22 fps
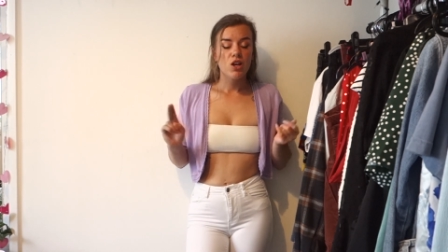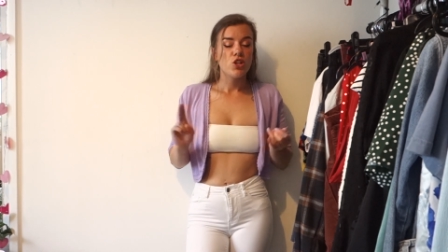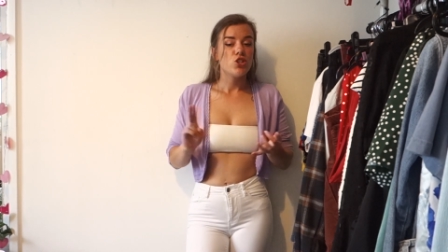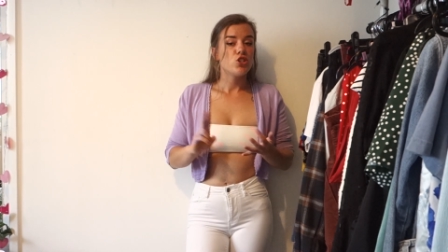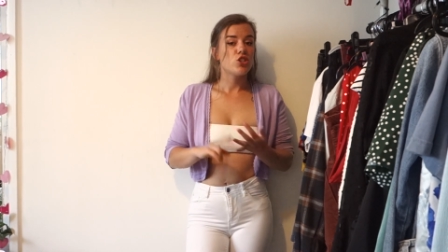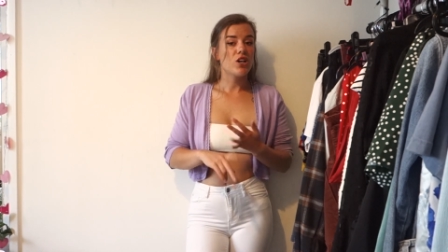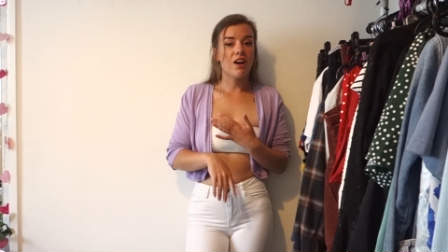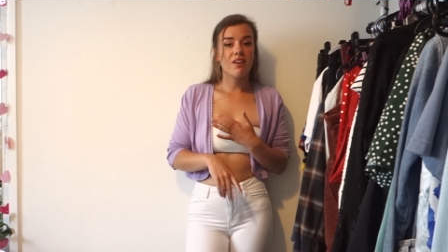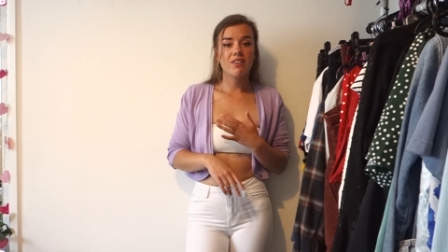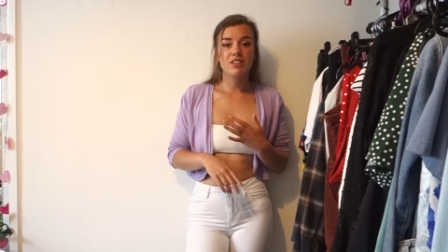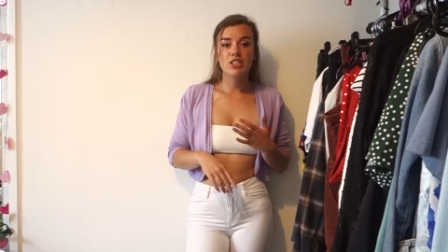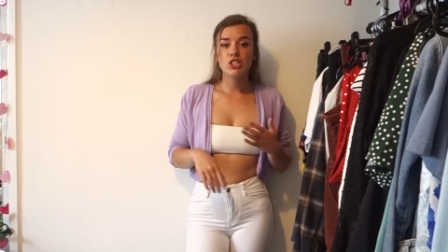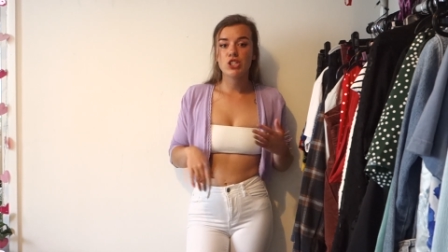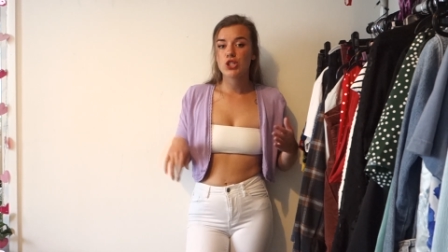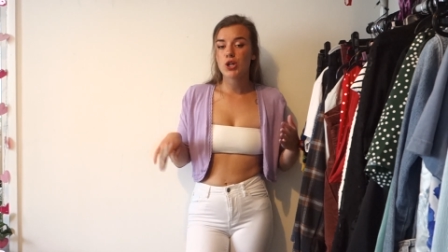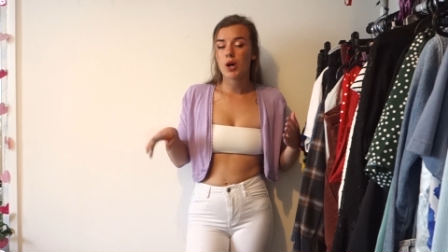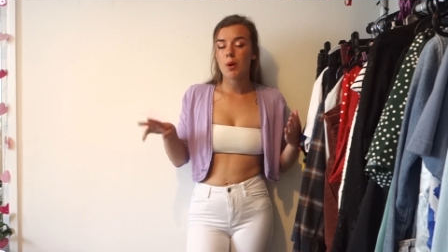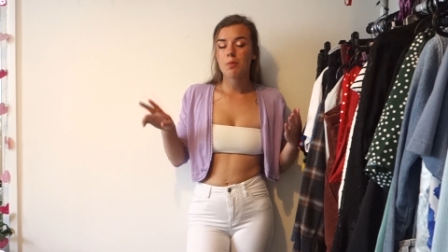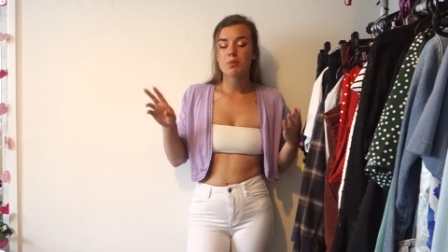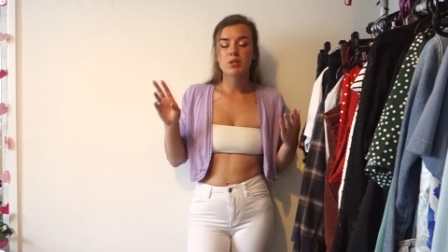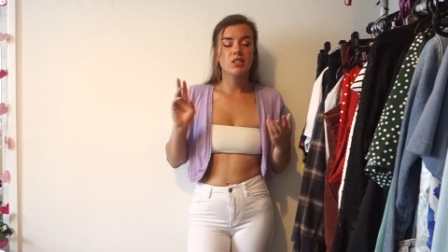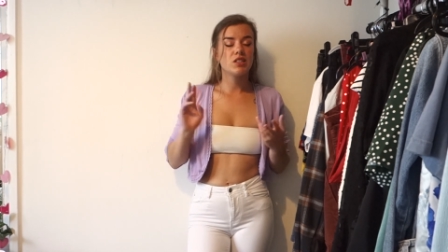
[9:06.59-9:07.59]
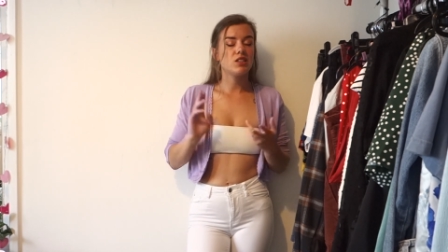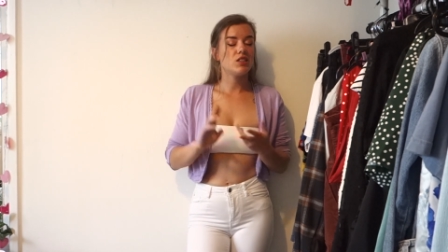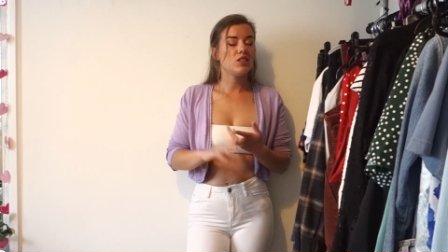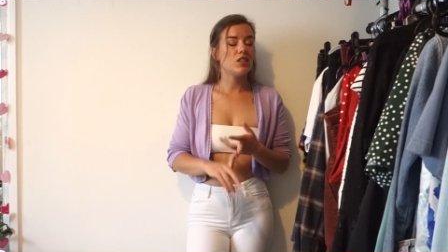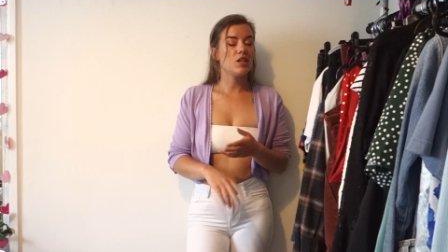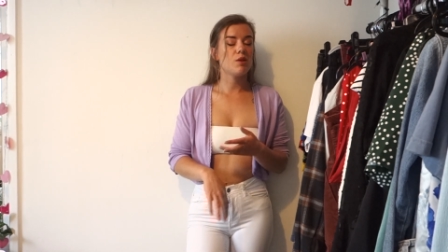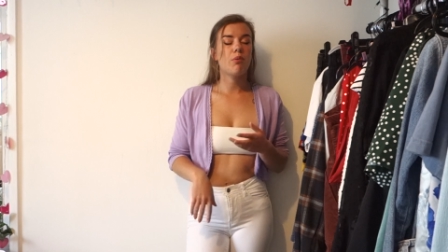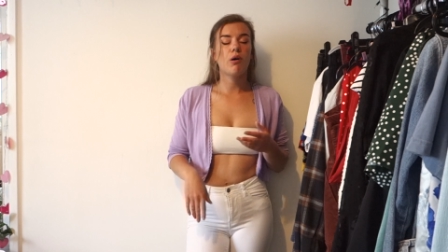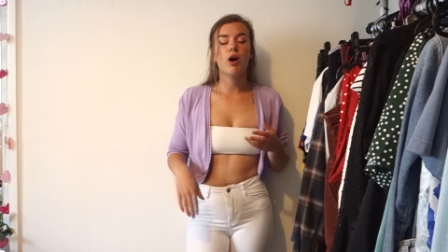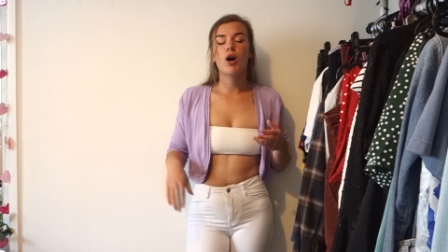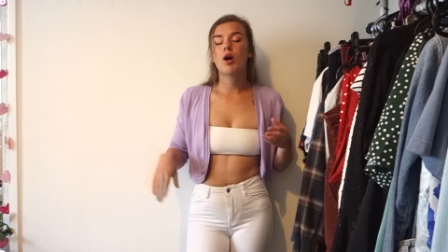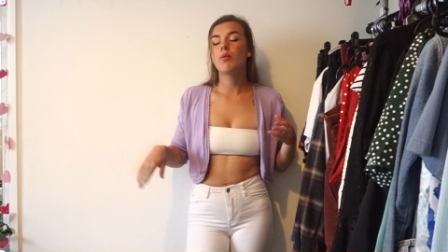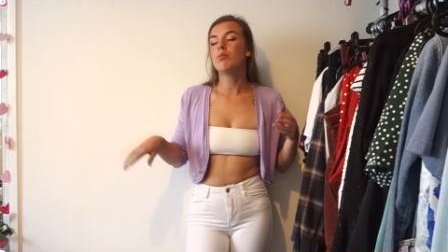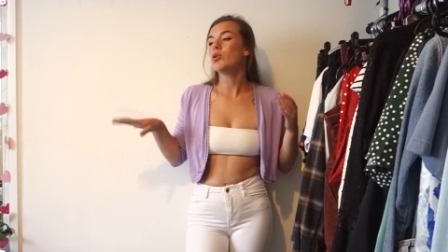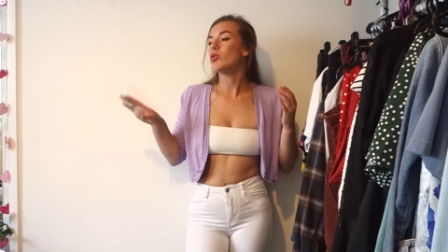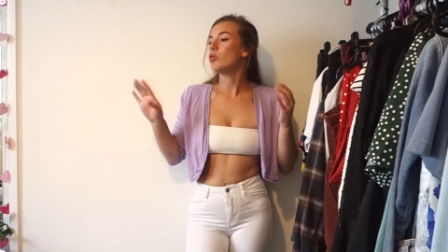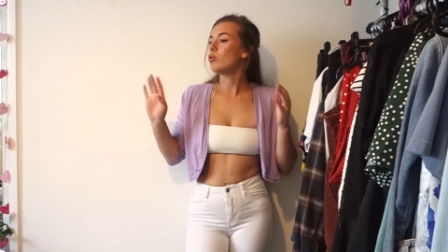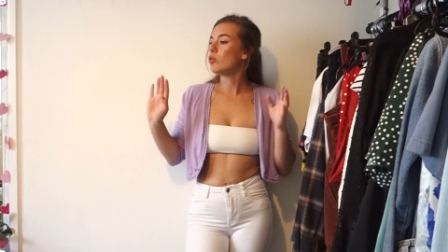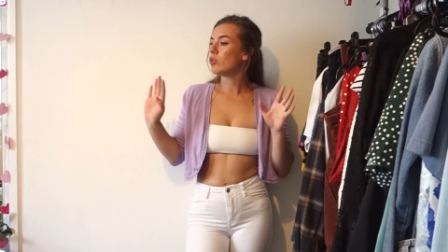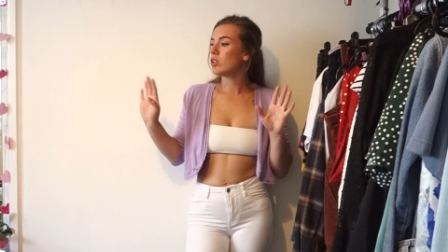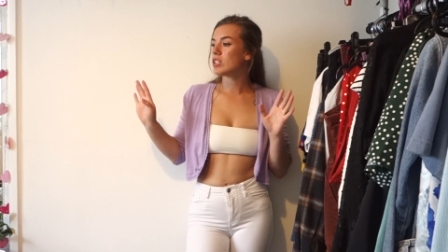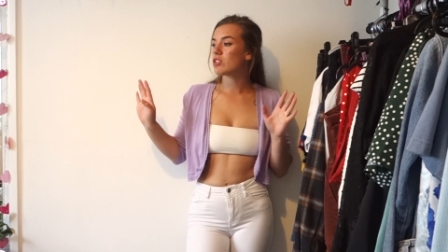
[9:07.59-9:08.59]
charity shops, Depop,
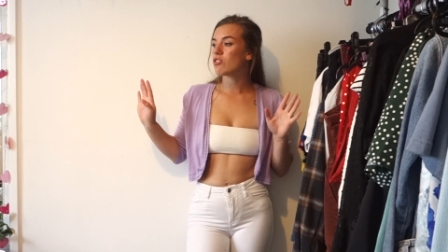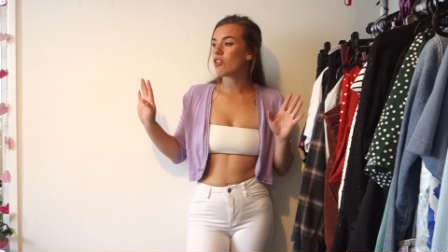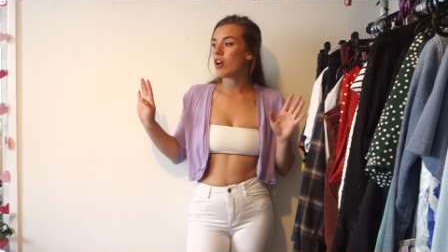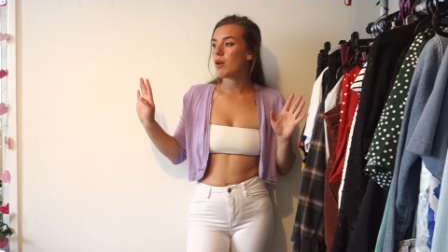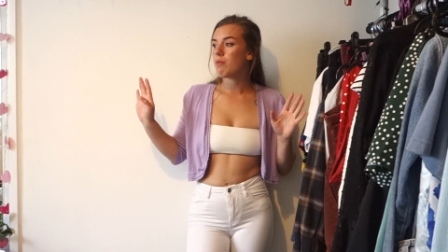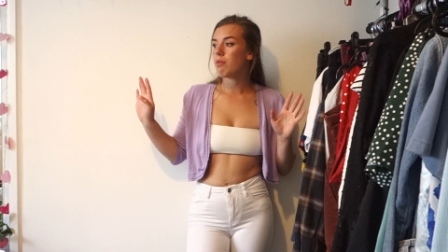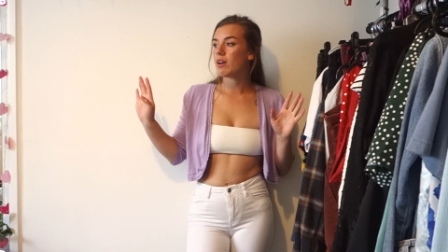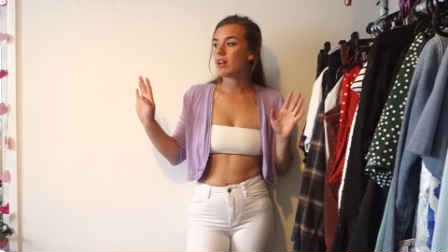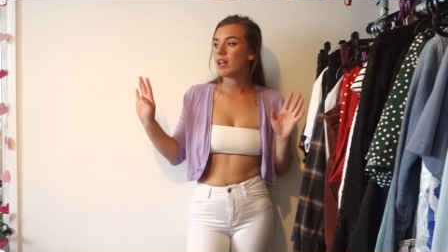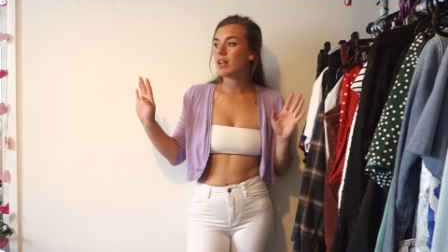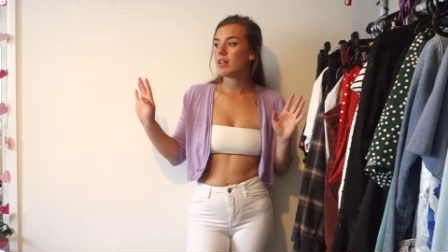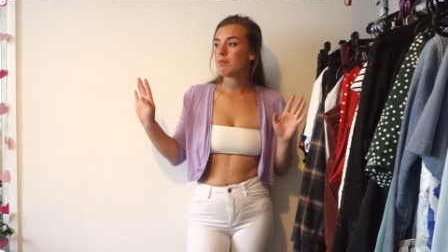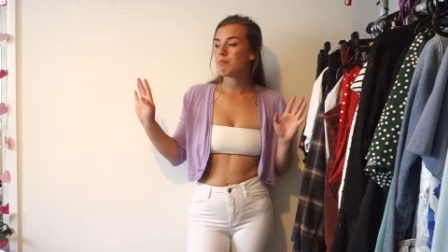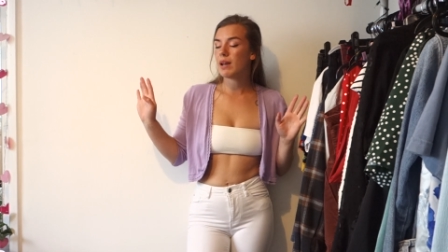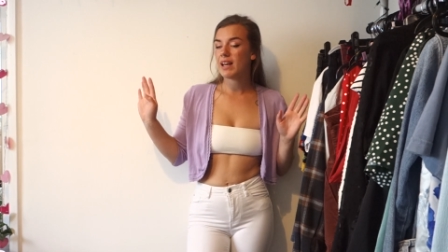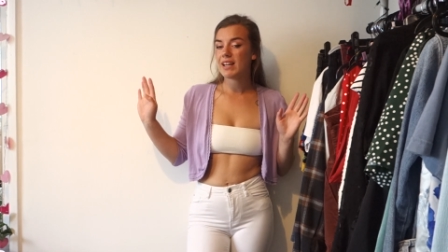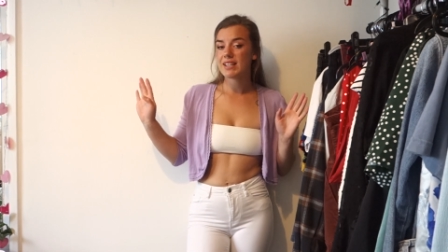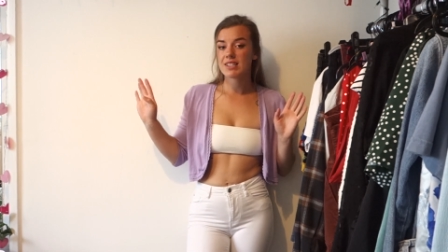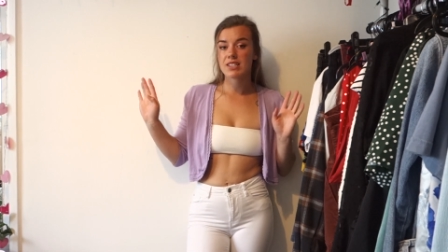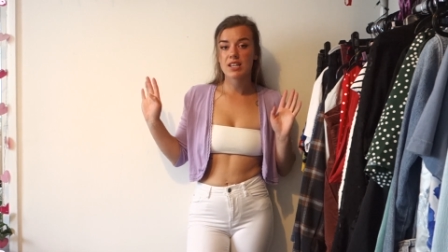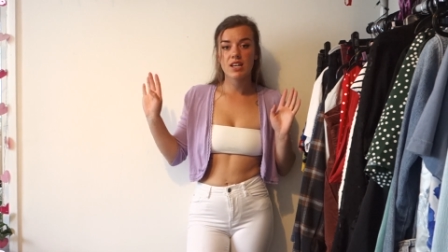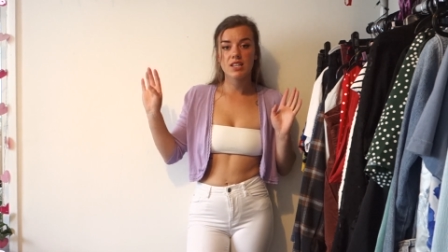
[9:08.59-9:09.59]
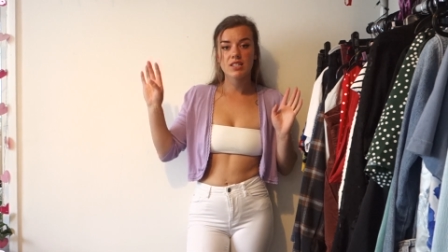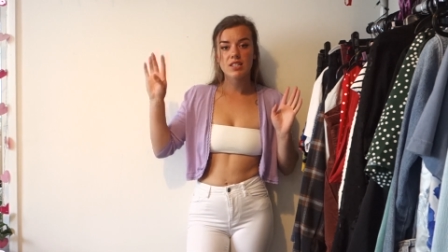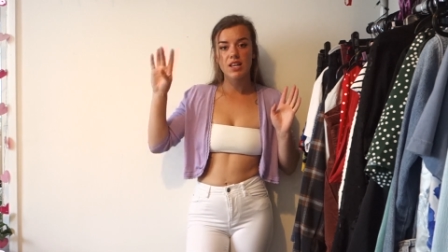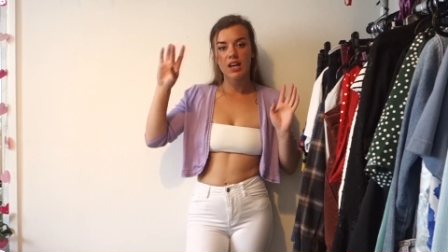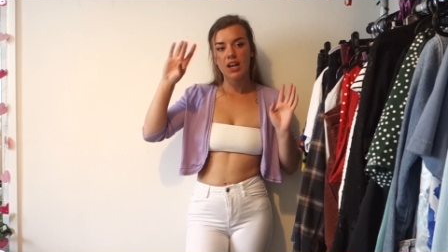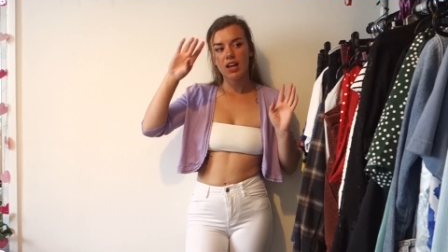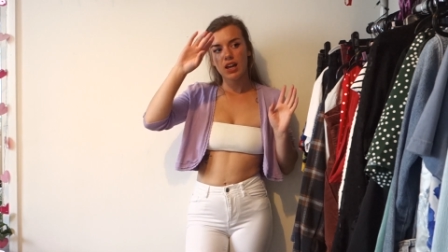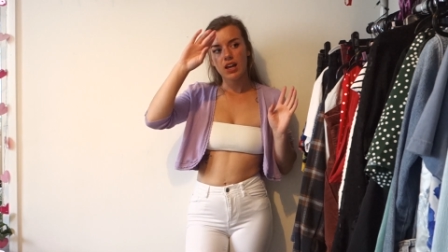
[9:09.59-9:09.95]
all these great places,